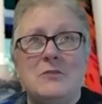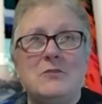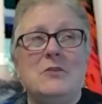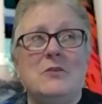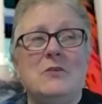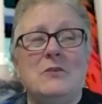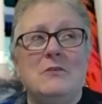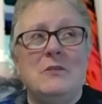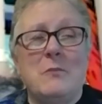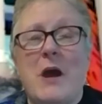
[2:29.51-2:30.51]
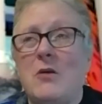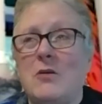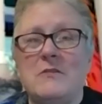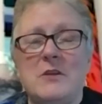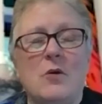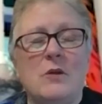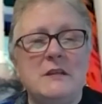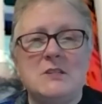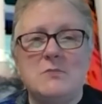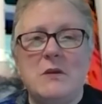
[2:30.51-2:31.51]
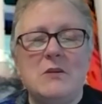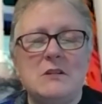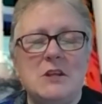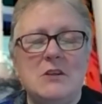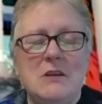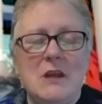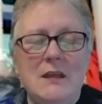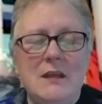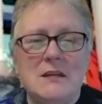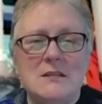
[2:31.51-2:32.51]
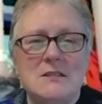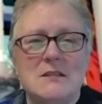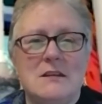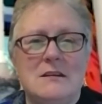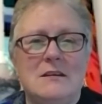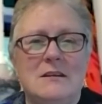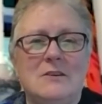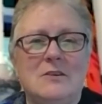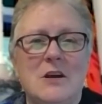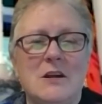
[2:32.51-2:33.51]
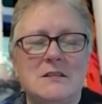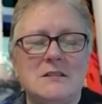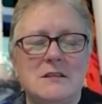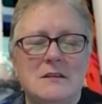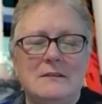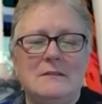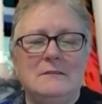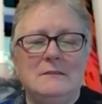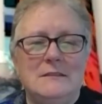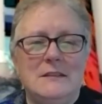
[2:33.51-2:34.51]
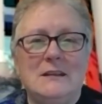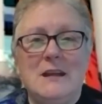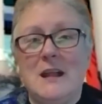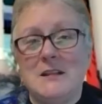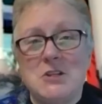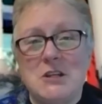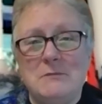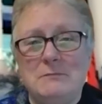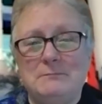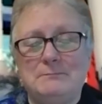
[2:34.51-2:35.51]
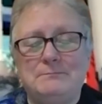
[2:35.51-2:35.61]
through the power of the Holy Spirit to unite us across technology.